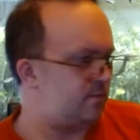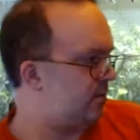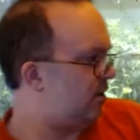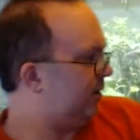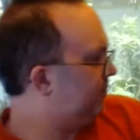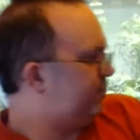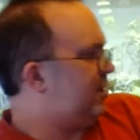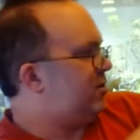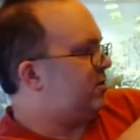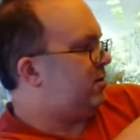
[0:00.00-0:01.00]
like
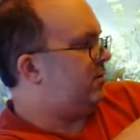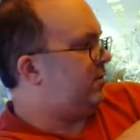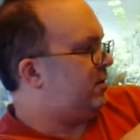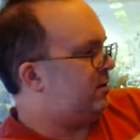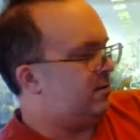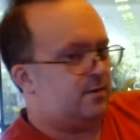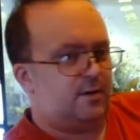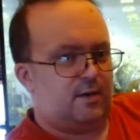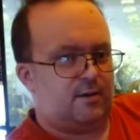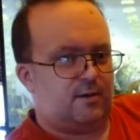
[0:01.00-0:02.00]
this, got the
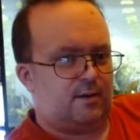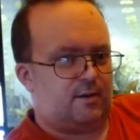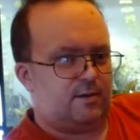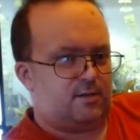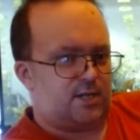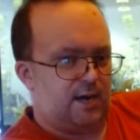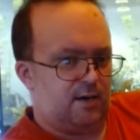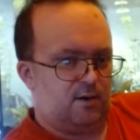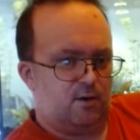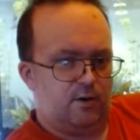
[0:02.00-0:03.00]

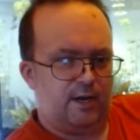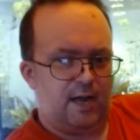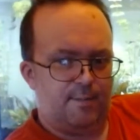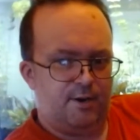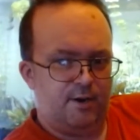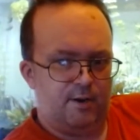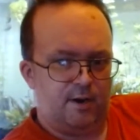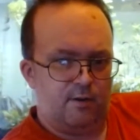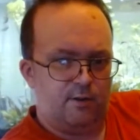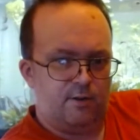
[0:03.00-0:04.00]
tank on the cabinet, and
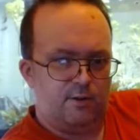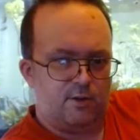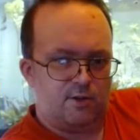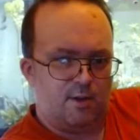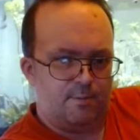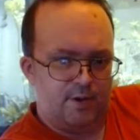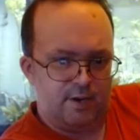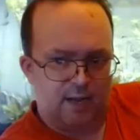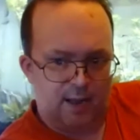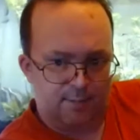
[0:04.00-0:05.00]
I got the sump in
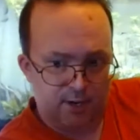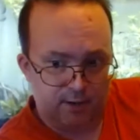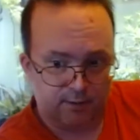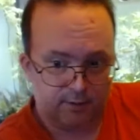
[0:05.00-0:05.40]
the cabinet,